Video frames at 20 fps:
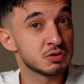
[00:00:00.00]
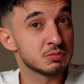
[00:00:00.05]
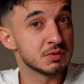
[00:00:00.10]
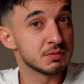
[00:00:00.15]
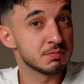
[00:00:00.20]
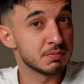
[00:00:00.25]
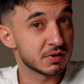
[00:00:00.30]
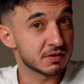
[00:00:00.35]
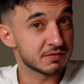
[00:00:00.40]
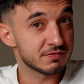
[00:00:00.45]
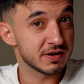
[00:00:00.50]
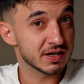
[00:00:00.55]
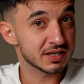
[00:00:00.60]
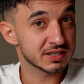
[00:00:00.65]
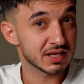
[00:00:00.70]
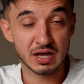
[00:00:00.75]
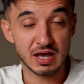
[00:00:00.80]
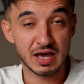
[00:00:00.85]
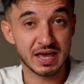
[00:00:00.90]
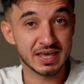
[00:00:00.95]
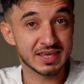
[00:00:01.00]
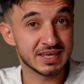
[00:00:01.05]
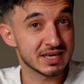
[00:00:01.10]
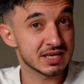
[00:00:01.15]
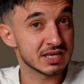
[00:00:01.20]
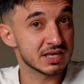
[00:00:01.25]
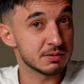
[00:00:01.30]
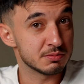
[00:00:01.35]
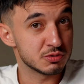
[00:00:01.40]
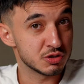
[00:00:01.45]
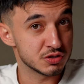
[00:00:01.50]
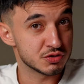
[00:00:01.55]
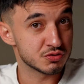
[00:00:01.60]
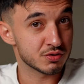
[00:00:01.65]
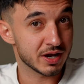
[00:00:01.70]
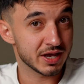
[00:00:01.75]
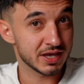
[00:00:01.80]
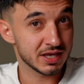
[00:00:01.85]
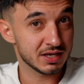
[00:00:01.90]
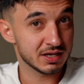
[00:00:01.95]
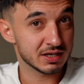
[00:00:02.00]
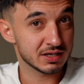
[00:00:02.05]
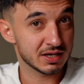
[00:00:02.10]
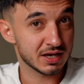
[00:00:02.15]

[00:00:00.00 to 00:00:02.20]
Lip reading: be perfect. I can keep retrying.